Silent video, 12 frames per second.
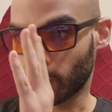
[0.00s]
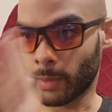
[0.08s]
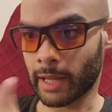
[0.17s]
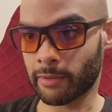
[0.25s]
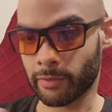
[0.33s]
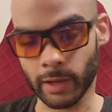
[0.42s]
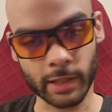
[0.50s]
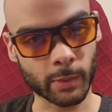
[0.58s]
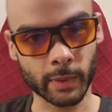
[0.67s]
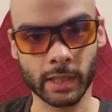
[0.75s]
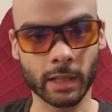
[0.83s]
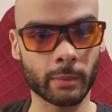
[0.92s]
make friends
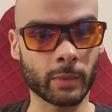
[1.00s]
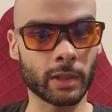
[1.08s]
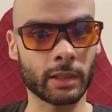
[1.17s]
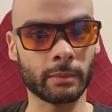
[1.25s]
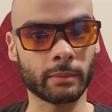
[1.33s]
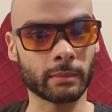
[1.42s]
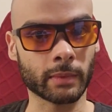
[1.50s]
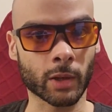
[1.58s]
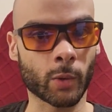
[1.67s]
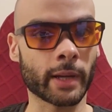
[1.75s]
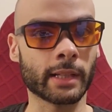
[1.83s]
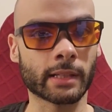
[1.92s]
with someone,
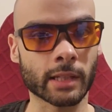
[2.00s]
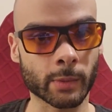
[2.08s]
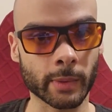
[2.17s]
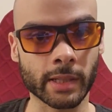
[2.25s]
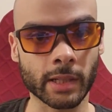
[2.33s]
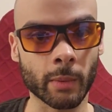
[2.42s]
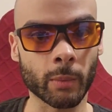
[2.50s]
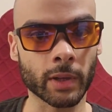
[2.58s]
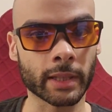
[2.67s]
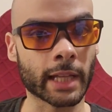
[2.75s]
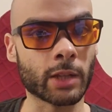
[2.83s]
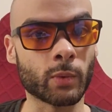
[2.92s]
acquaintances with
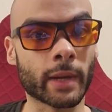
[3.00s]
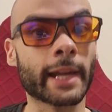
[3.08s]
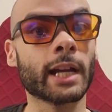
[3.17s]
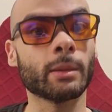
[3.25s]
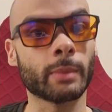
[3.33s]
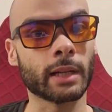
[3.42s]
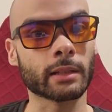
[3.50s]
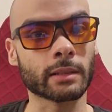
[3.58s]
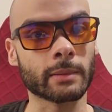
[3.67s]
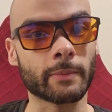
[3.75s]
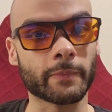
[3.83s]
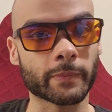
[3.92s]
someone, that you care about
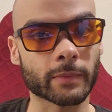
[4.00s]
them.